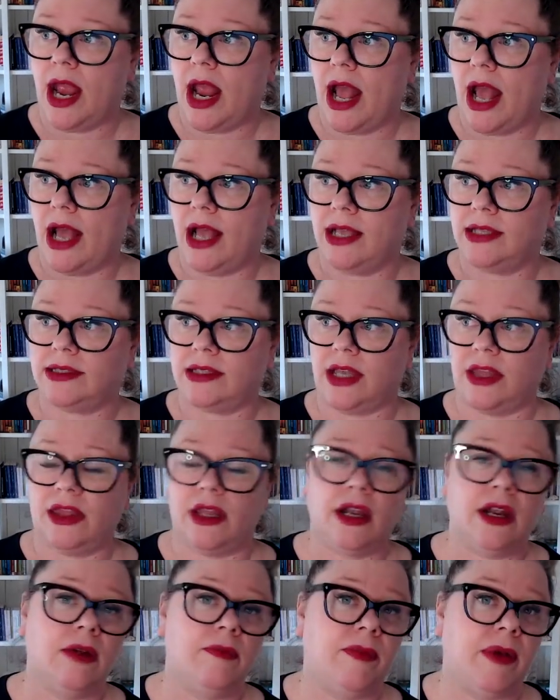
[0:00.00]
as a
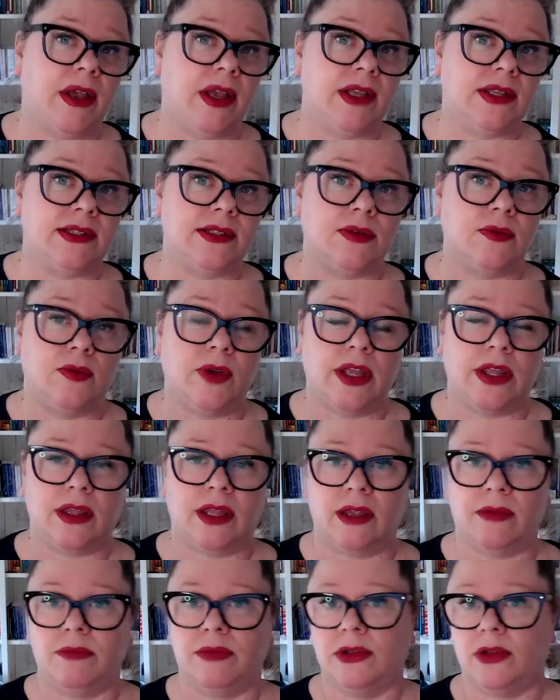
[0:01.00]
therapist with
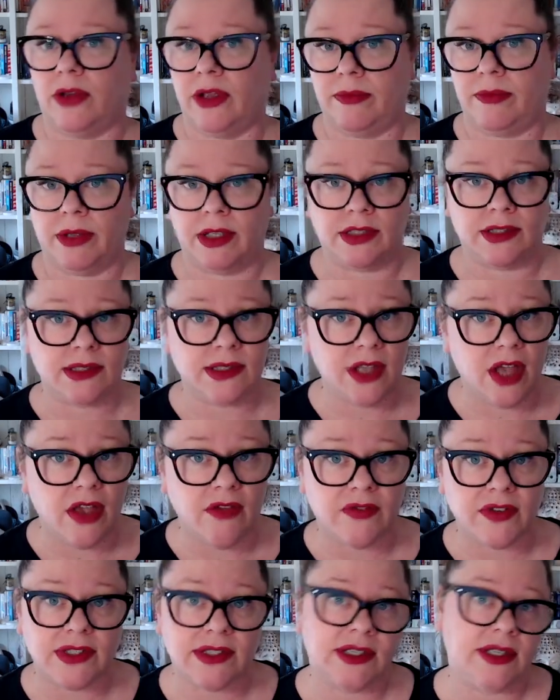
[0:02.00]
employment
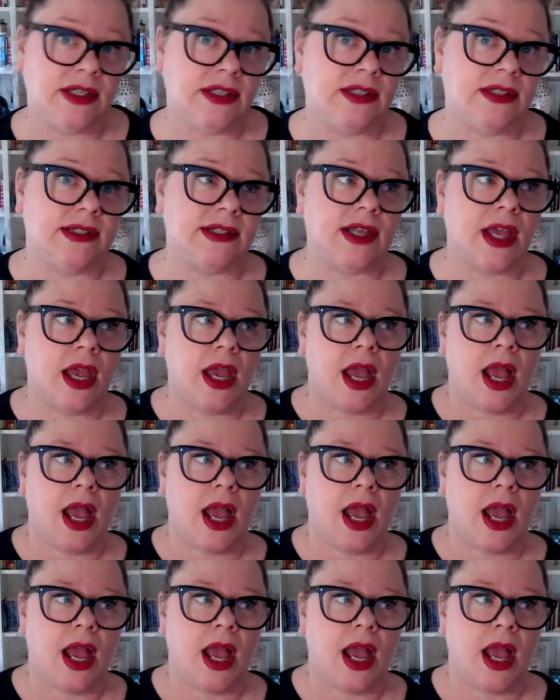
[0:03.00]
services,